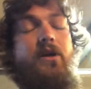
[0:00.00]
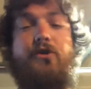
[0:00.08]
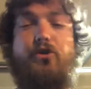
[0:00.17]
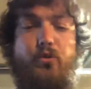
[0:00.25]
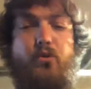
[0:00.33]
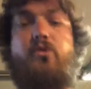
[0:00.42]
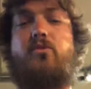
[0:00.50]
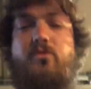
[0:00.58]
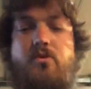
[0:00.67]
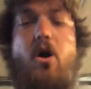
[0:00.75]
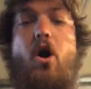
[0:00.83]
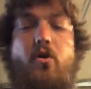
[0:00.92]
a true
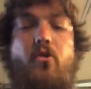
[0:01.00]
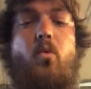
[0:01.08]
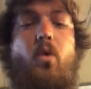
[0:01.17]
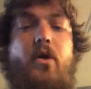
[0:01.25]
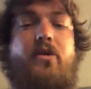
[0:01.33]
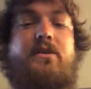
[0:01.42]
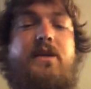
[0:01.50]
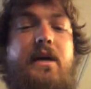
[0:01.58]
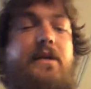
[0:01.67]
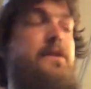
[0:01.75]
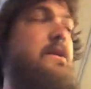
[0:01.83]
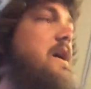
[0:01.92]
on the water
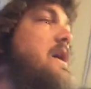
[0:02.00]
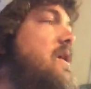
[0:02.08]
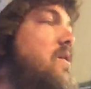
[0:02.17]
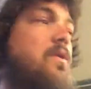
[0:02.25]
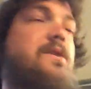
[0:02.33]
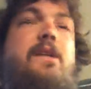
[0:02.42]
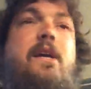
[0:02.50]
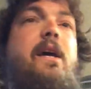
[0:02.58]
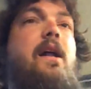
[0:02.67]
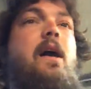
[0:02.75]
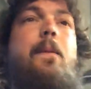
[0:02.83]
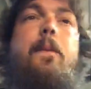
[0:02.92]
test. Once
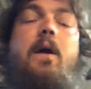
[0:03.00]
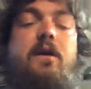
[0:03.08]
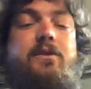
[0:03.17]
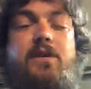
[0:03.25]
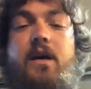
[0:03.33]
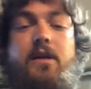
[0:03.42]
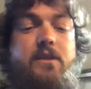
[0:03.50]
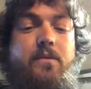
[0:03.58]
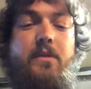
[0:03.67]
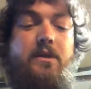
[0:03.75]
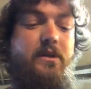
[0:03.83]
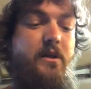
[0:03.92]
again, I apologize. I
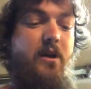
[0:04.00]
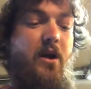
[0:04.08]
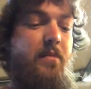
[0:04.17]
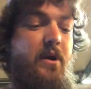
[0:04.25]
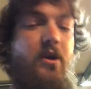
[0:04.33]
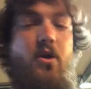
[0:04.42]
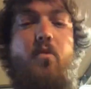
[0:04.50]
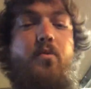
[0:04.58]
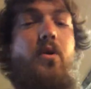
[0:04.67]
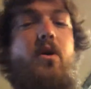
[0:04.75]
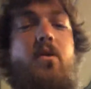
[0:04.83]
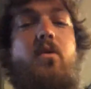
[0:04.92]
meant to grab my
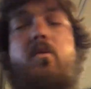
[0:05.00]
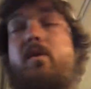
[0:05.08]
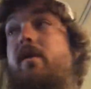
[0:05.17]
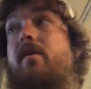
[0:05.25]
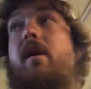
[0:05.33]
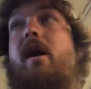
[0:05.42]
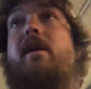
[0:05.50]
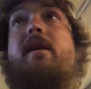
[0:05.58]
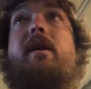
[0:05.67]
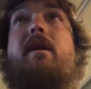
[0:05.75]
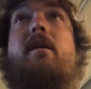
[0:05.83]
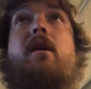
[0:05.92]
GoPro, and I
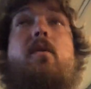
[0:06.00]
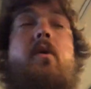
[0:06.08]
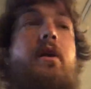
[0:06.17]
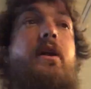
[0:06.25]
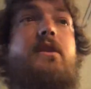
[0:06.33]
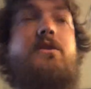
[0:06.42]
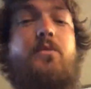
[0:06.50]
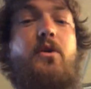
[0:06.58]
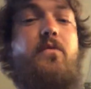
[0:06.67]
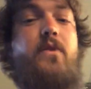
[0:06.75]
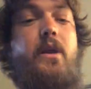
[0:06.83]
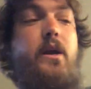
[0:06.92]
didn't. I wanted to get some
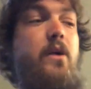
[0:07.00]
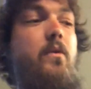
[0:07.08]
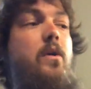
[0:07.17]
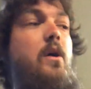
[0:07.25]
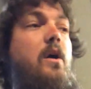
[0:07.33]
good video.